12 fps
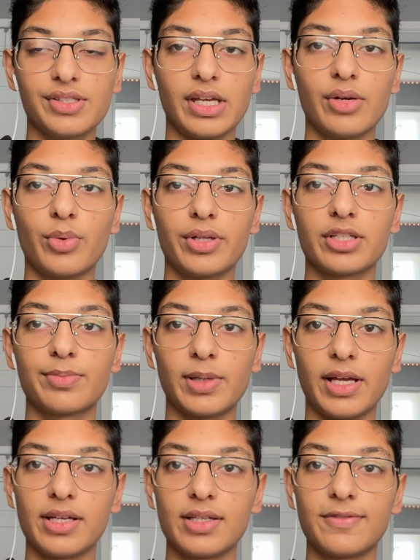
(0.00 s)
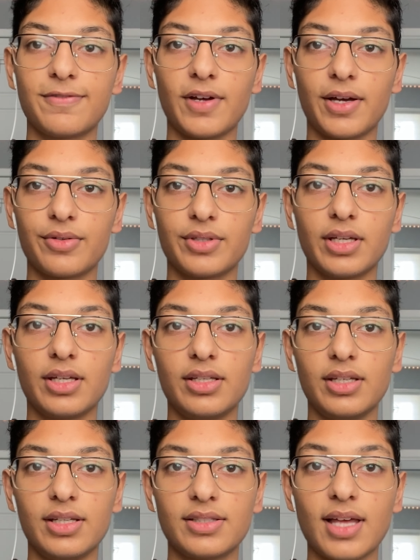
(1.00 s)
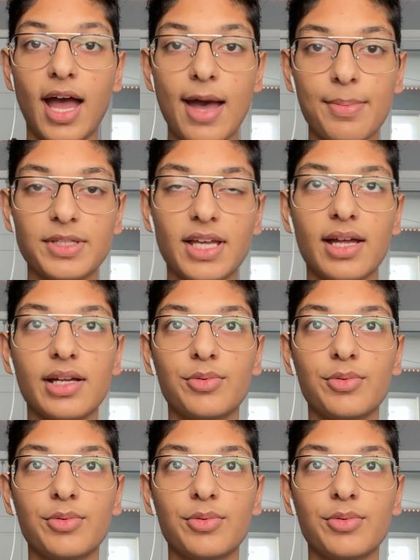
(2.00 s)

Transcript: and where this plant is found in its habitat,